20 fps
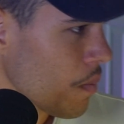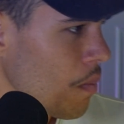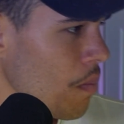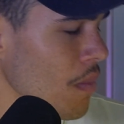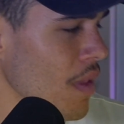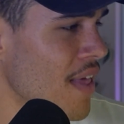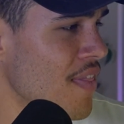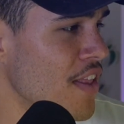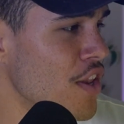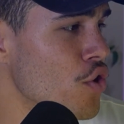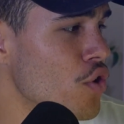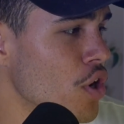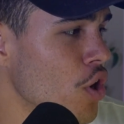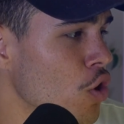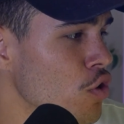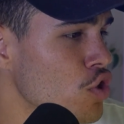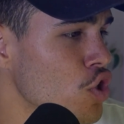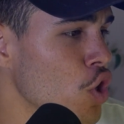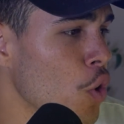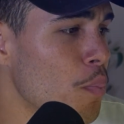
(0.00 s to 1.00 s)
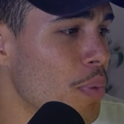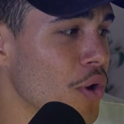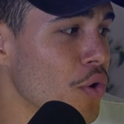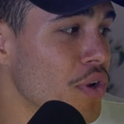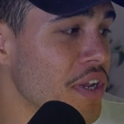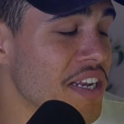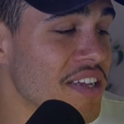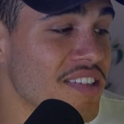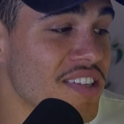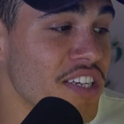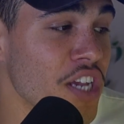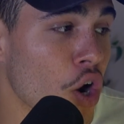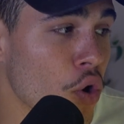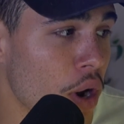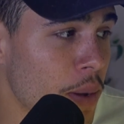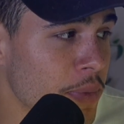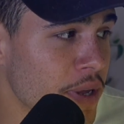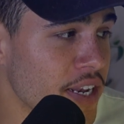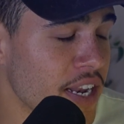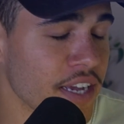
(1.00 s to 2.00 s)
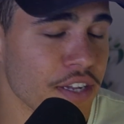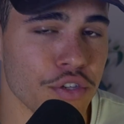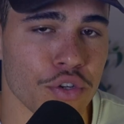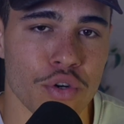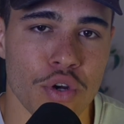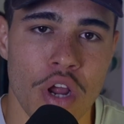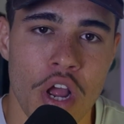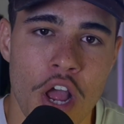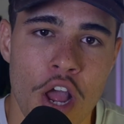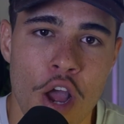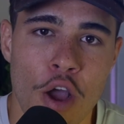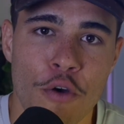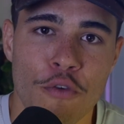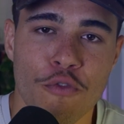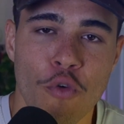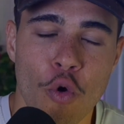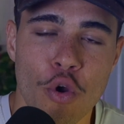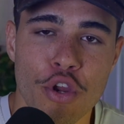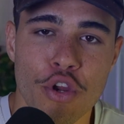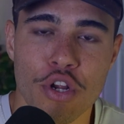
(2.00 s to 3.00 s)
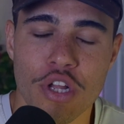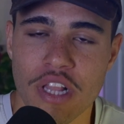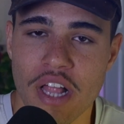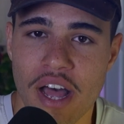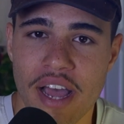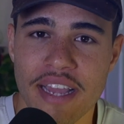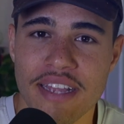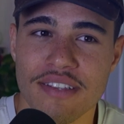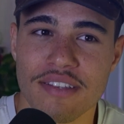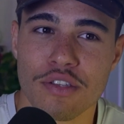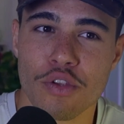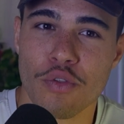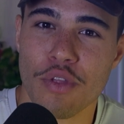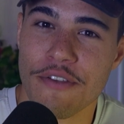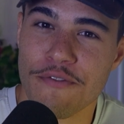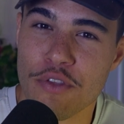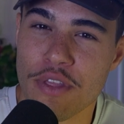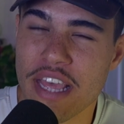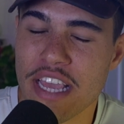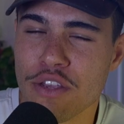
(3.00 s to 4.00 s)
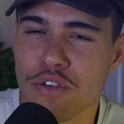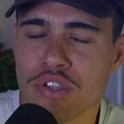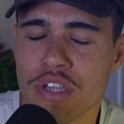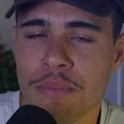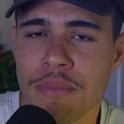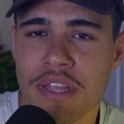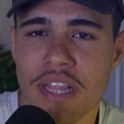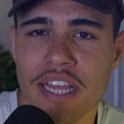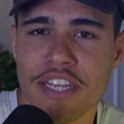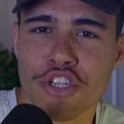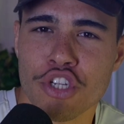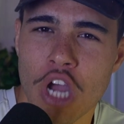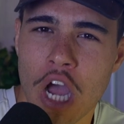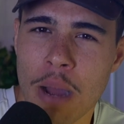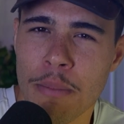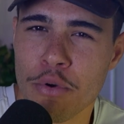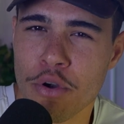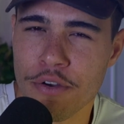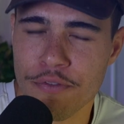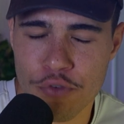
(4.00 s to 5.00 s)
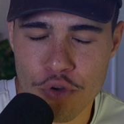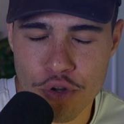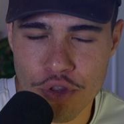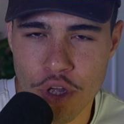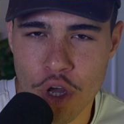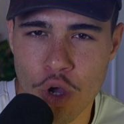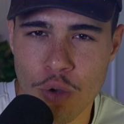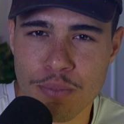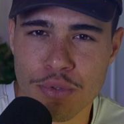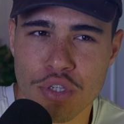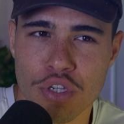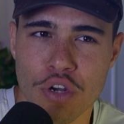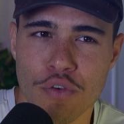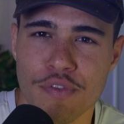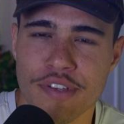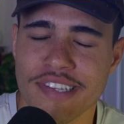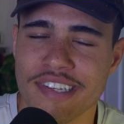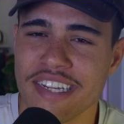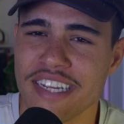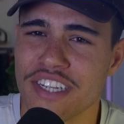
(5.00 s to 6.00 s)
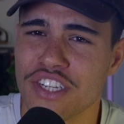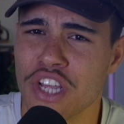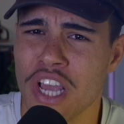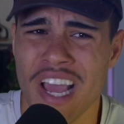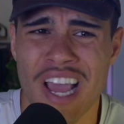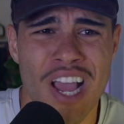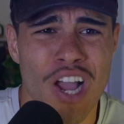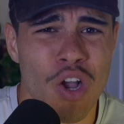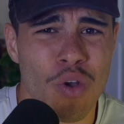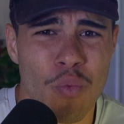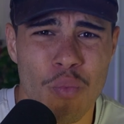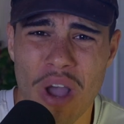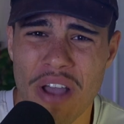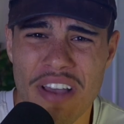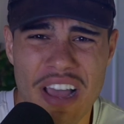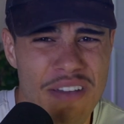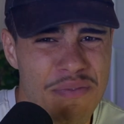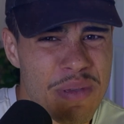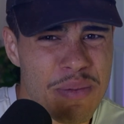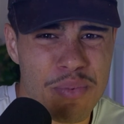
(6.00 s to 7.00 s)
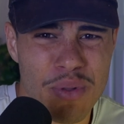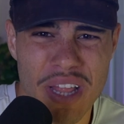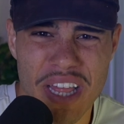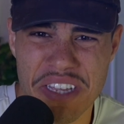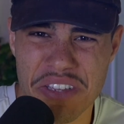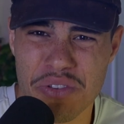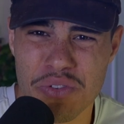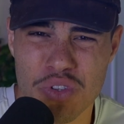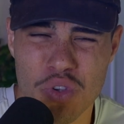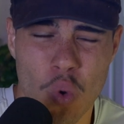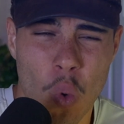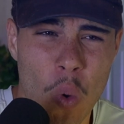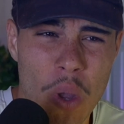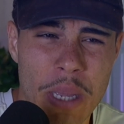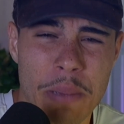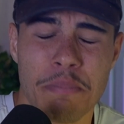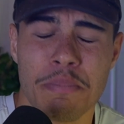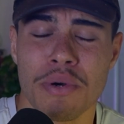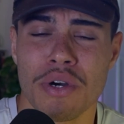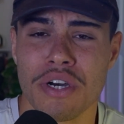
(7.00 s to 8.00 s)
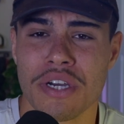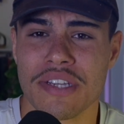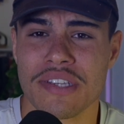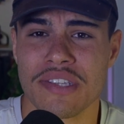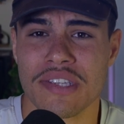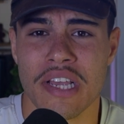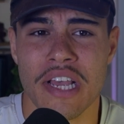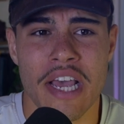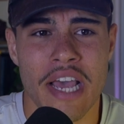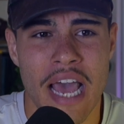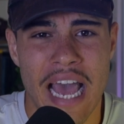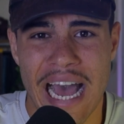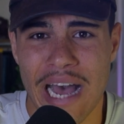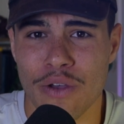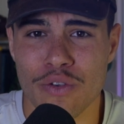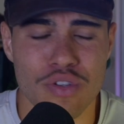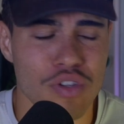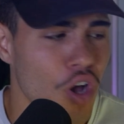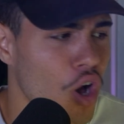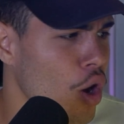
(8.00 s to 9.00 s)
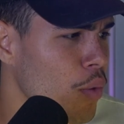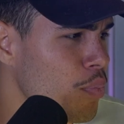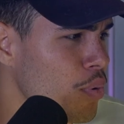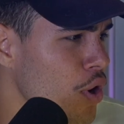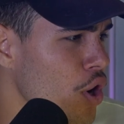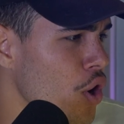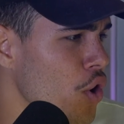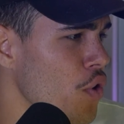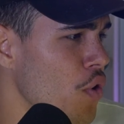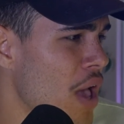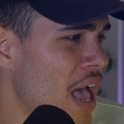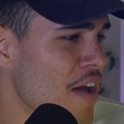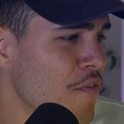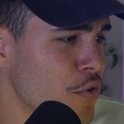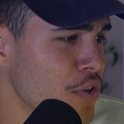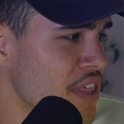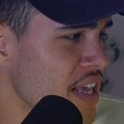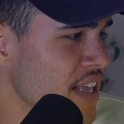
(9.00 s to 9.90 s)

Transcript: And then you can also build in a CRM connector for your clients so that if they use something like Jobber, if you're in the home service niche, I have people that use QuickBooks, House Call Pro, everything